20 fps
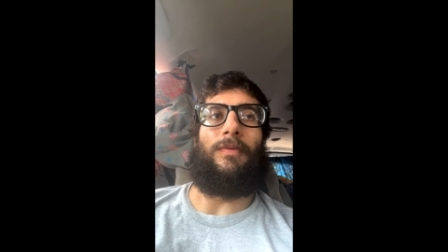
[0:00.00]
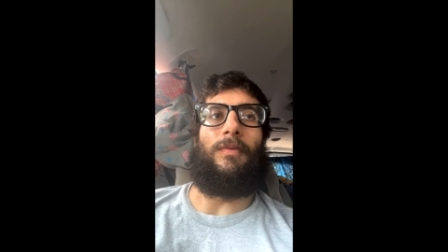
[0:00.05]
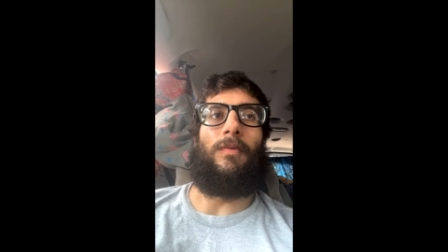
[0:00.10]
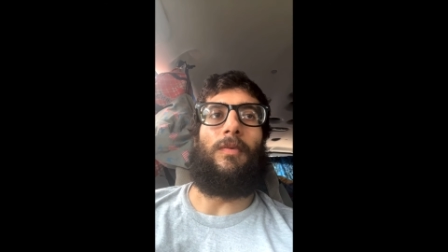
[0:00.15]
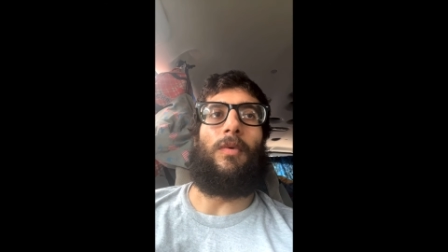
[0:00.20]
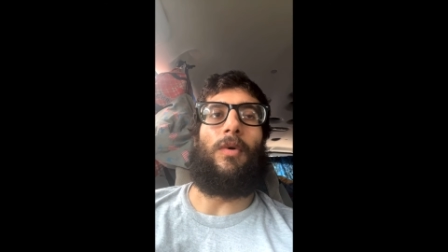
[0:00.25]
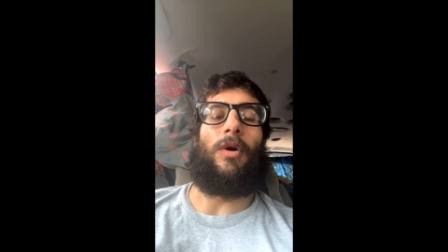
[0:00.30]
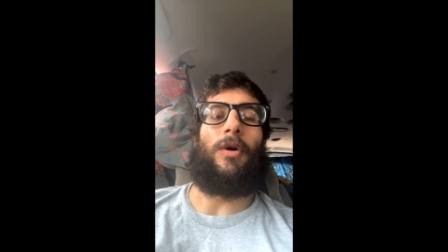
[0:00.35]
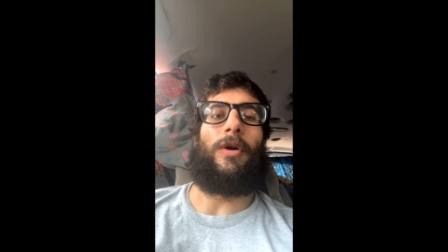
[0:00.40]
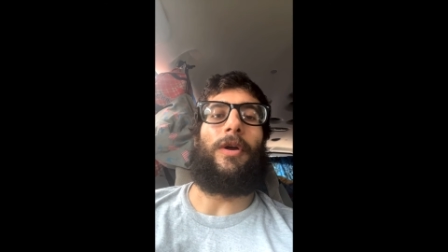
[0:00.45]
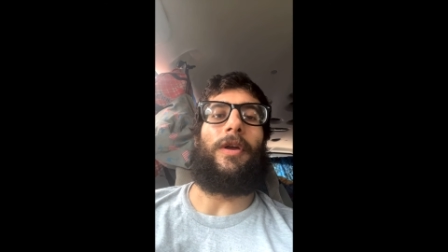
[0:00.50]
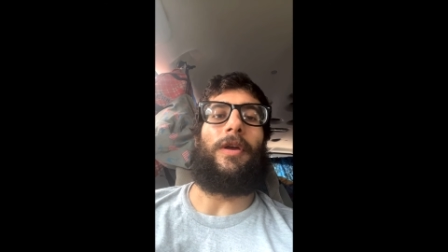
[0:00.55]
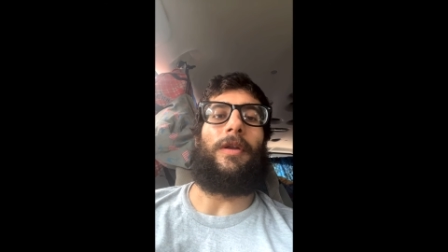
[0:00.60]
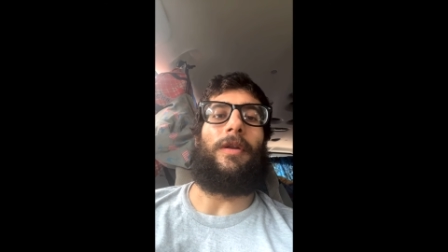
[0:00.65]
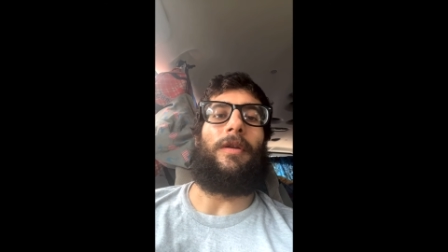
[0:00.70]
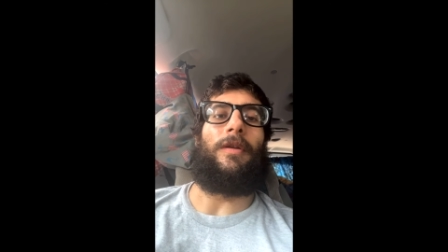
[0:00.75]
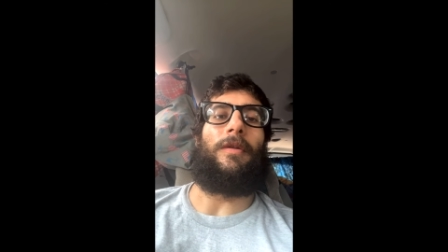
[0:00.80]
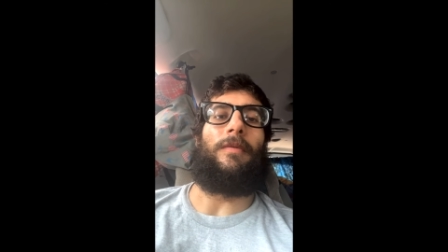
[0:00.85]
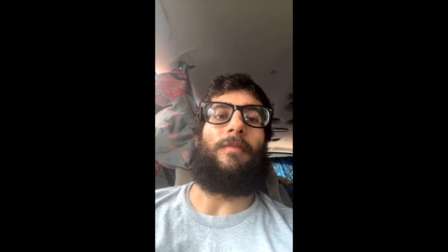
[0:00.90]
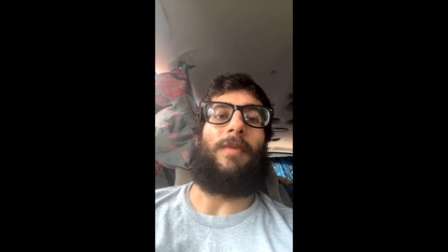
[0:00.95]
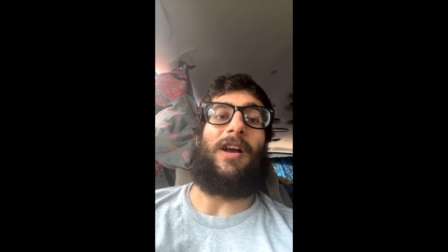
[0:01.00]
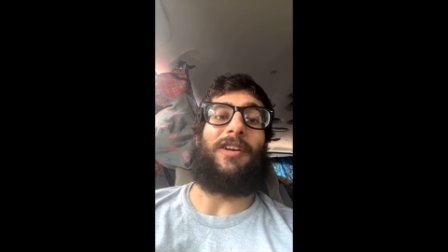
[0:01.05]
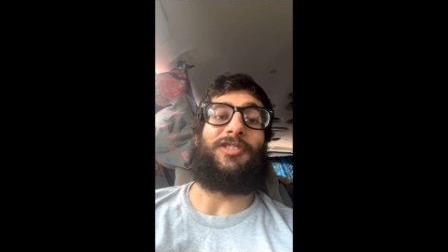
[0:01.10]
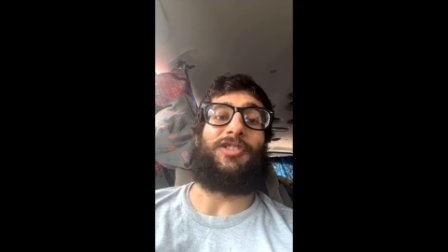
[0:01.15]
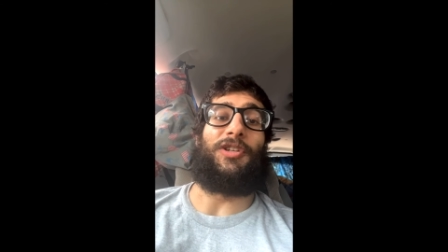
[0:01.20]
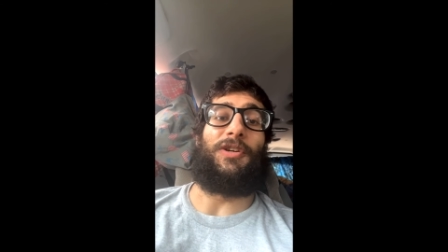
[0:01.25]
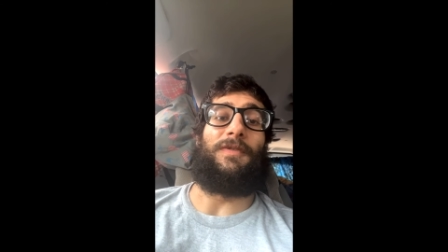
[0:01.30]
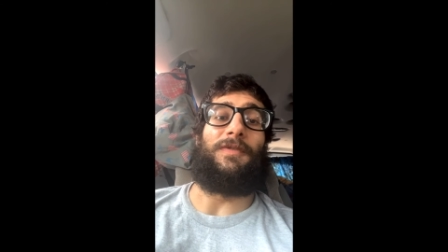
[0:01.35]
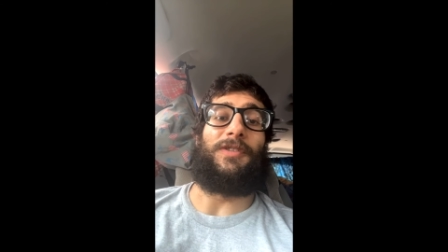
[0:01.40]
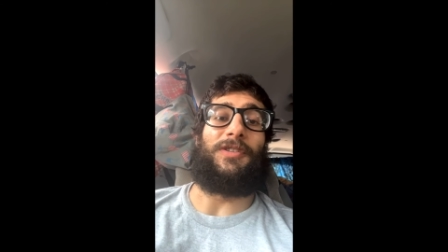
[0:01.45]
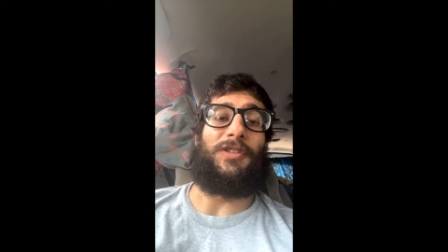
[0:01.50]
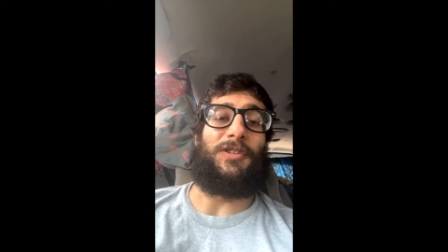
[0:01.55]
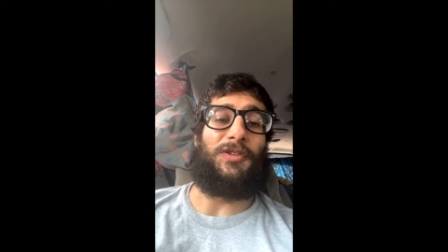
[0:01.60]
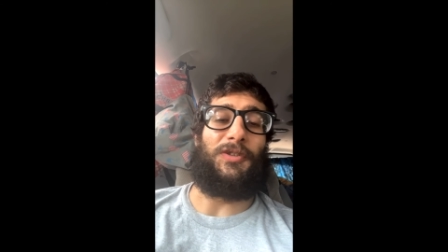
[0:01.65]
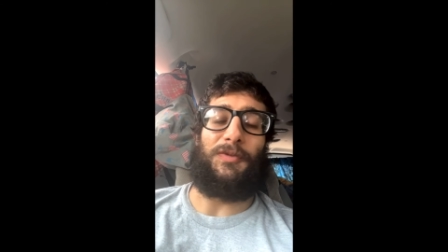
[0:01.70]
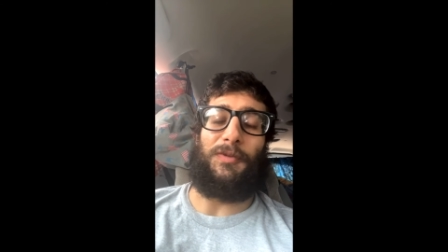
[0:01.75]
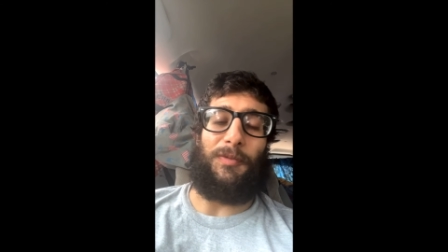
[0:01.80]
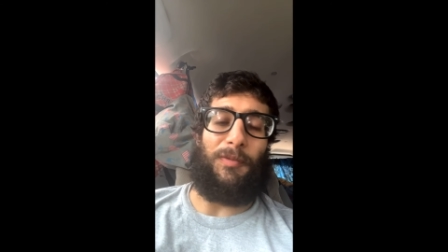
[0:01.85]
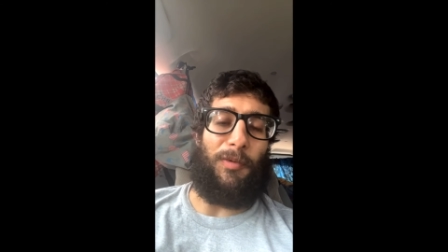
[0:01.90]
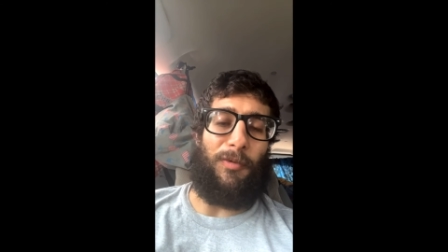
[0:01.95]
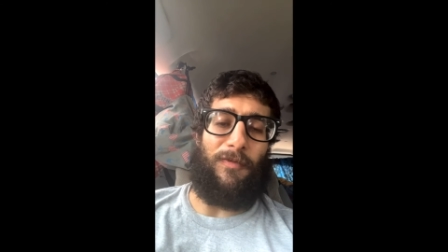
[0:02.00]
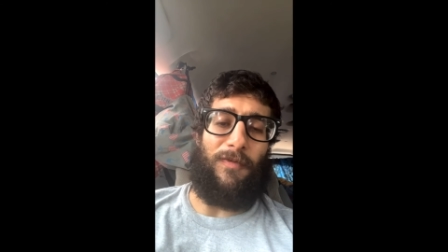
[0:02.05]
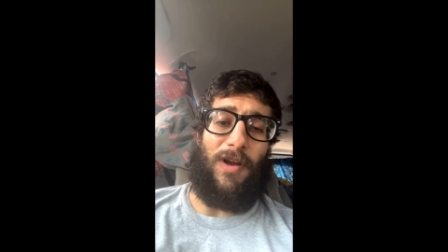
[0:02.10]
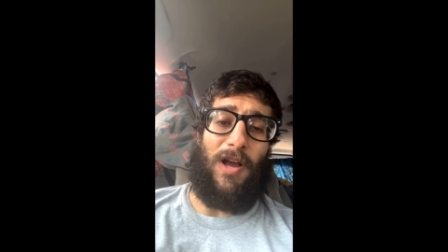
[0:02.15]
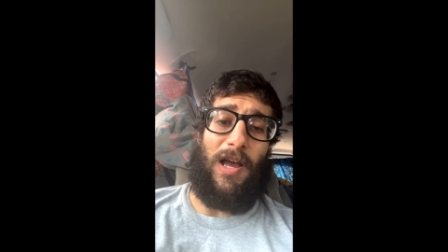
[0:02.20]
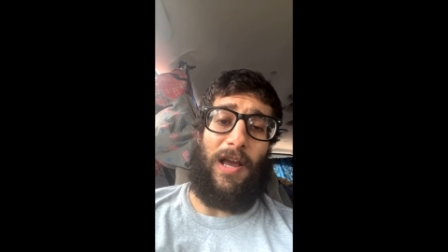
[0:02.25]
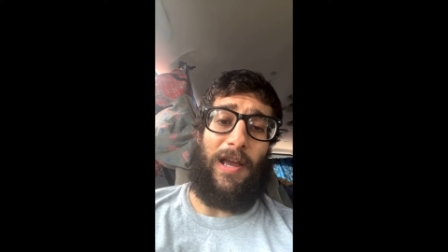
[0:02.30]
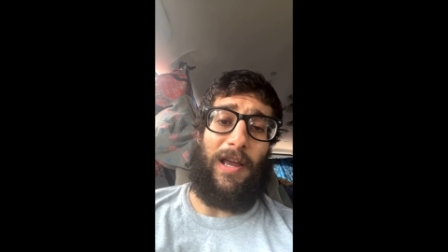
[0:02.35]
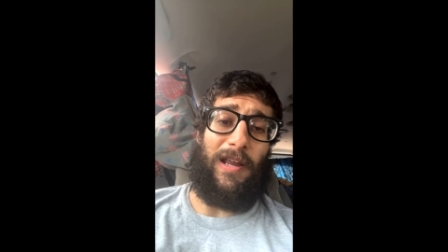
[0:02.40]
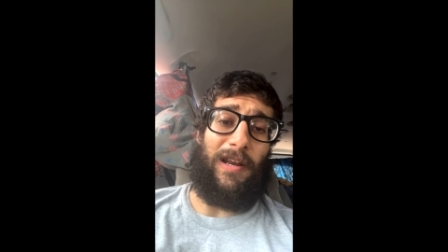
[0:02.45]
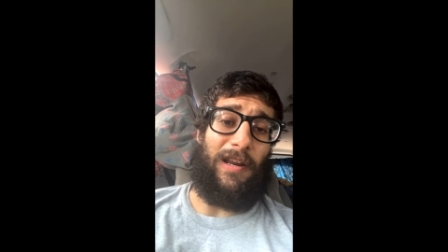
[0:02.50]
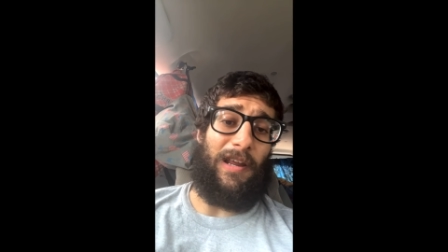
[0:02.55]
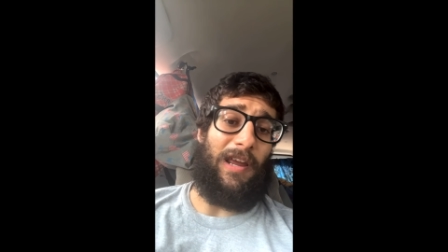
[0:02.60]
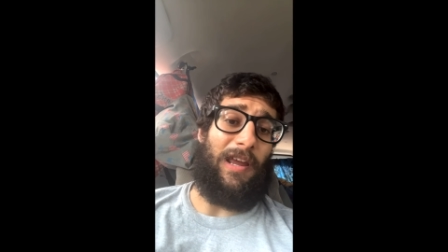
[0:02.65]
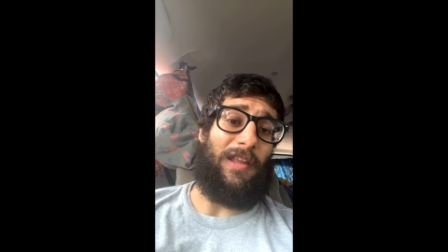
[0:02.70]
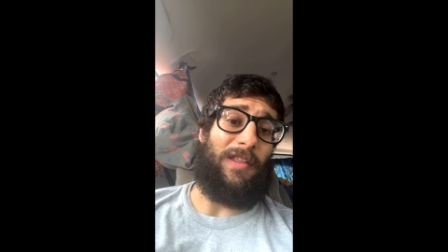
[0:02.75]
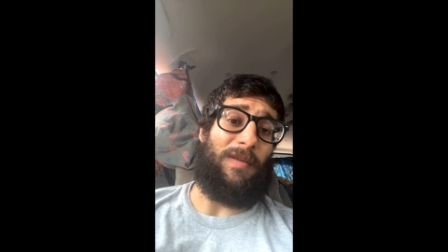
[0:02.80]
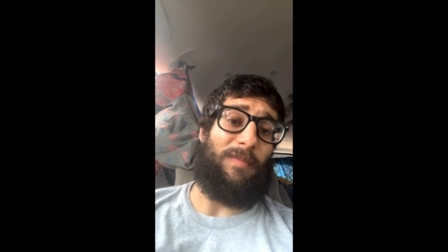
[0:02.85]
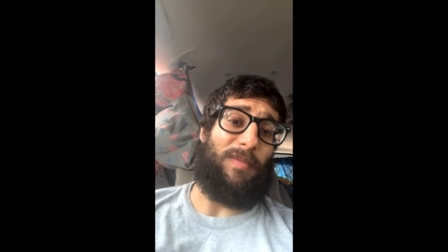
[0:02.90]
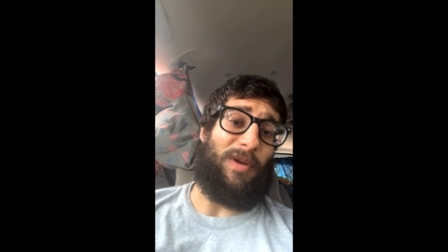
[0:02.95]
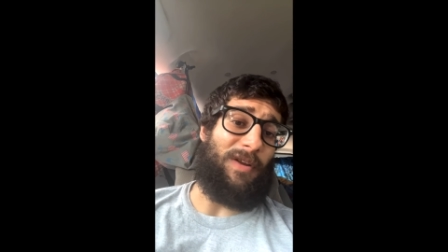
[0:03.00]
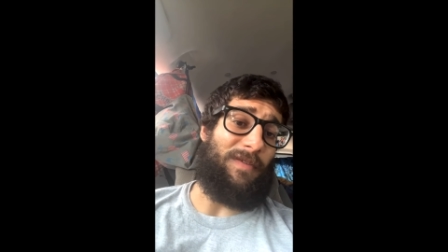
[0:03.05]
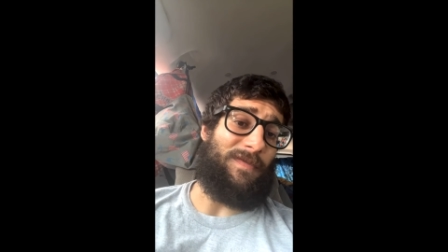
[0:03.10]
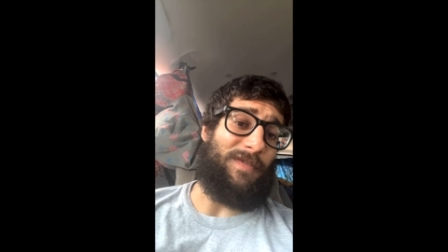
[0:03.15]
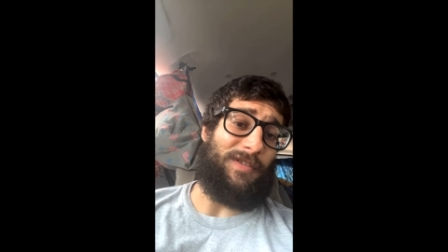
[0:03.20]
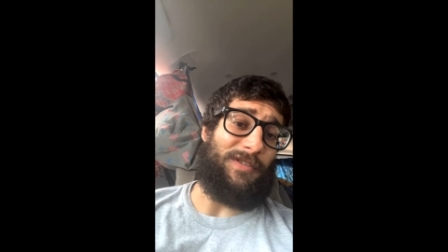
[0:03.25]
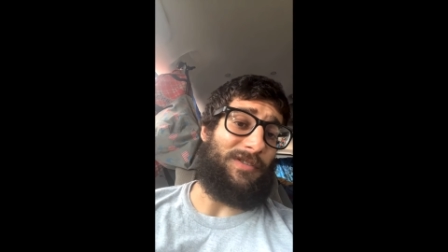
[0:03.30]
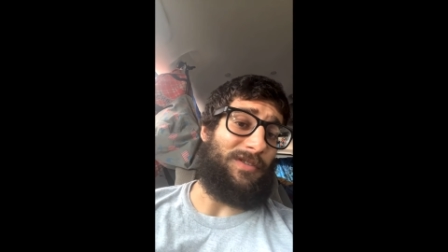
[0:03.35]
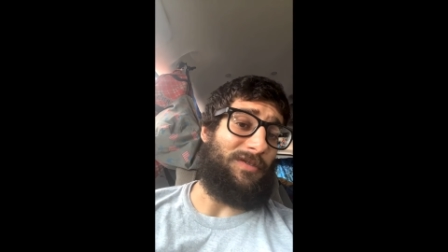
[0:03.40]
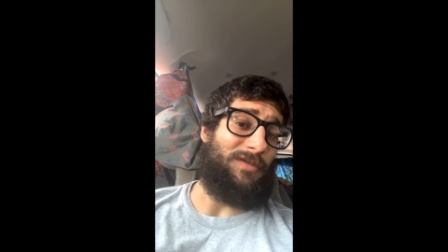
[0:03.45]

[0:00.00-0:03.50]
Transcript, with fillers: what my services would provide and the benefits of